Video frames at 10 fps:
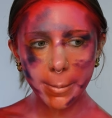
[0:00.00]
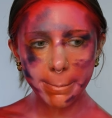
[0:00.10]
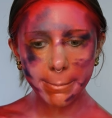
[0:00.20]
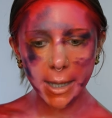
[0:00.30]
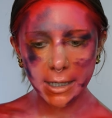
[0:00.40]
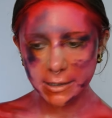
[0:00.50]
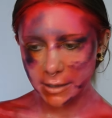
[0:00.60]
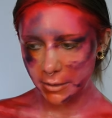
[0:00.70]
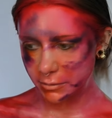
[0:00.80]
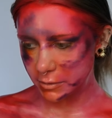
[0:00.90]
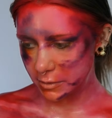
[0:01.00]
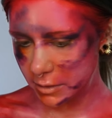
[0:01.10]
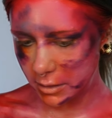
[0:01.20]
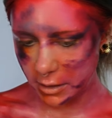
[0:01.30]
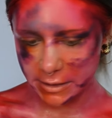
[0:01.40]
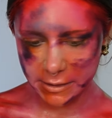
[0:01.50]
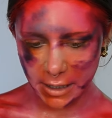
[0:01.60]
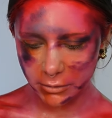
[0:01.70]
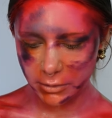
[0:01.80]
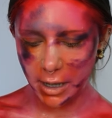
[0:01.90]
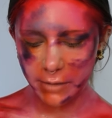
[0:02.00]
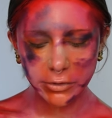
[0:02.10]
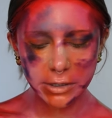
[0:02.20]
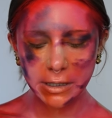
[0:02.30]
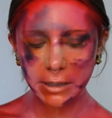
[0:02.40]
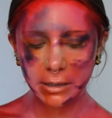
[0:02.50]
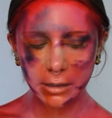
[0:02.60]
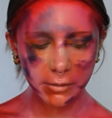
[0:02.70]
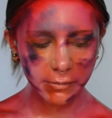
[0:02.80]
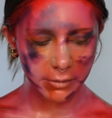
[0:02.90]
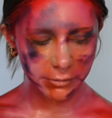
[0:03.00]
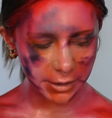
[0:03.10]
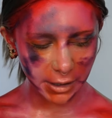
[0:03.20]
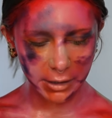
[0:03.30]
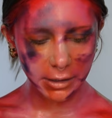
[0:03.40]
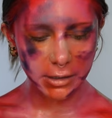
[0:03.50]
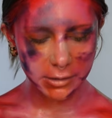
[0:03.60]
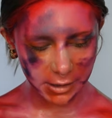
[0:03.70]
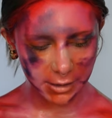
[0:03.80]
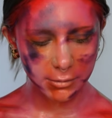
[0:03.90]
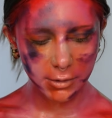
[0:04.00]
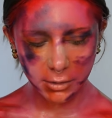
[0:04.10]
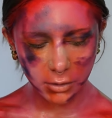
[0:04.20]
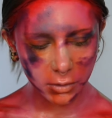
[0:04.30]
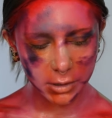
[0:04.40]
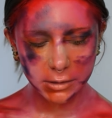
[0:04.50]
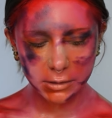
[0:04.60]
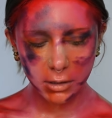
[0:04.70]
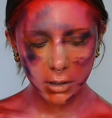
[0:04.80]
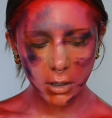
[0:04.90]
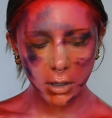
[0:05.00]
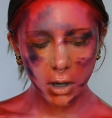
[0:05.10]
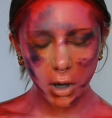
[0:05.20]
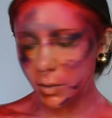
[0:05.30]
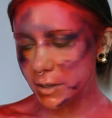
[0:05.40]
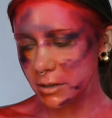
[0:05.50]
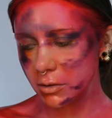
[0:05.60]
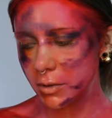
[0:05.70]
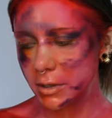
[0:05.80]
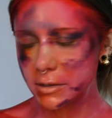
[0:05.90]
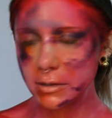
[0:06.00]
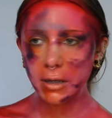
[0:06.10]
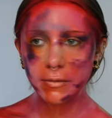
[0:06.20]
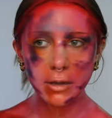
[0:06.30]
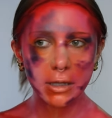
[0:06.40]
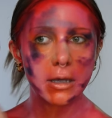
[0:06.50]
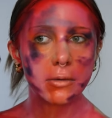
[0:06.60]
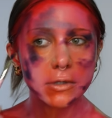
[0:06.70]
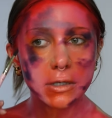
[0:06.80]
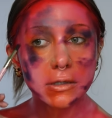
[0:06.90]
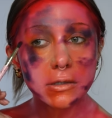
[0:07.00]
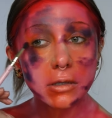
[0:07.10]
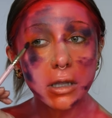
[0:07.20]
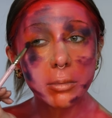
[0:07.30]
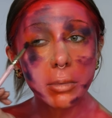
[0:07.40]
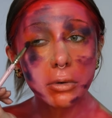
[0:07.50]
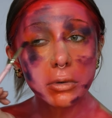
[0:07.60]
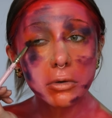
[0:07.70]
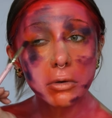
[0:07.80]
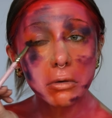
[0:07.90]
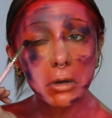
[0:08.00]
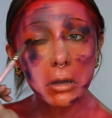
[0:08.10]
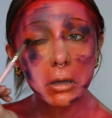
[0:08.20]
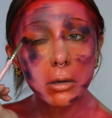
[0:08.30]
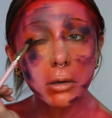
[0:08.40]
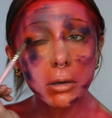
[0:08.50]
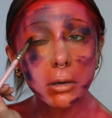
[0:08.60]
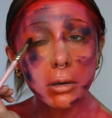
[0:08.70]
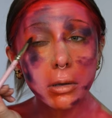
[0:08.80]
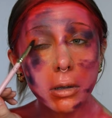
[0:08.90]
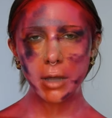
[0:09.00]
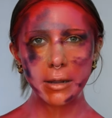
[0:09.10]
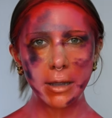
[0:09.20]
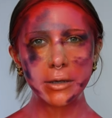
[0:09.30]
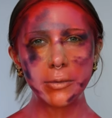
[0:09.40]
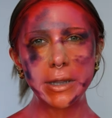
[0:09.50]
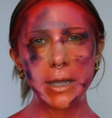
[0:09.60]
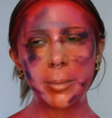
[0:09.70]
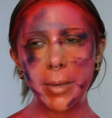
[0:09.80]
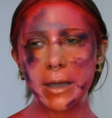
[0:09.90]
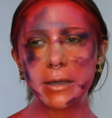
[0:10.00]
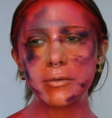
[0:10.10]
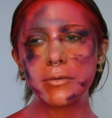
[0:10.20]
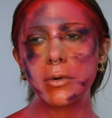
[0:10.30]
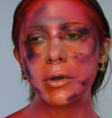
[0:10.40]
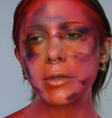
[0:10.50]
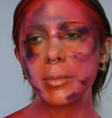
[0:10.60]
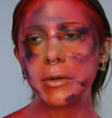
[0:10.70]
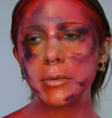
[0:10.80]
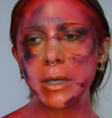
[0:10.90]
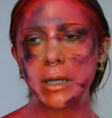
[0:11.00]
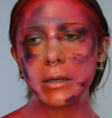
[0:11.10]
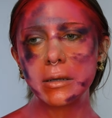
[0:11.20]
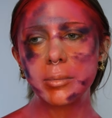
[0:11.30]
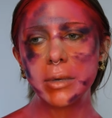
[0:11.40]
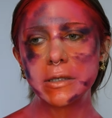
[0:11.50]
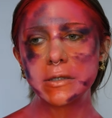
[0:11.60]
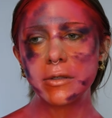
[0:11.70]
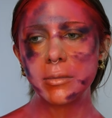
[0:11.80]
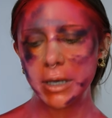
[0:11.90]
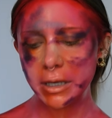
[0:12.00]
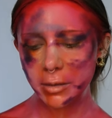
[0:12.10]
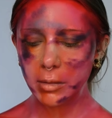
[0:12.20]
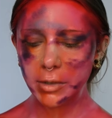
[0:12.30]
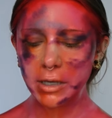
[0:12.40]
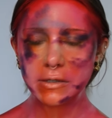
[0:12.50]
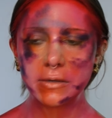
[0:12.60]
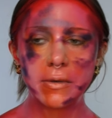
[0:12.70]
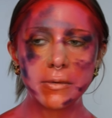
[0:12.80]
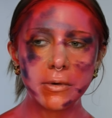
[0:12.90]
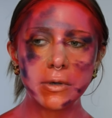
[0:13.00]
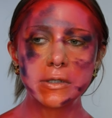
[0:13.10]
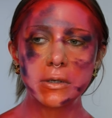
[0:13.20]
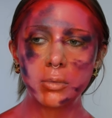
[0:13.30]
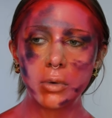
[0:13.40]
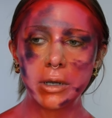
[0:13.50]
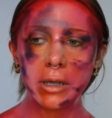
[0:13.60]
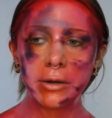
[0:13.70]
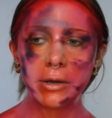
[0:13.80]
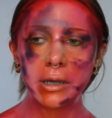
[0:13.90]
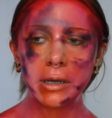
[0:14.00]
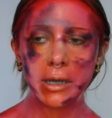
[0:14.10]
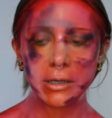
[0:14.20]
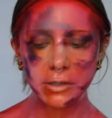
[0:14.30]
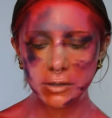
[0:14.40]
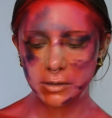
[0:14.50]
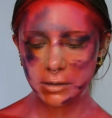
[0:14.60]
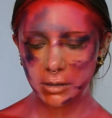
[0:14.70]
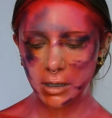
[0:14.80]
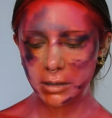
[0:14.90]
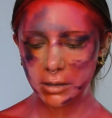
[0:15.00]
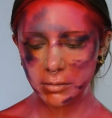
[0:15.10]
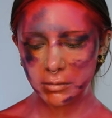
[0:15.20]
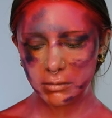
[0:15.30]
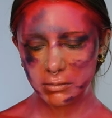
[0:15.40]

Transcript: many sounds. A sound every second of every day, a sound, a noise. Always a noise. I feel like that was like slam poetry right there. I like going like back and forth between bits of the makeup because if I focus on one area, I just kind of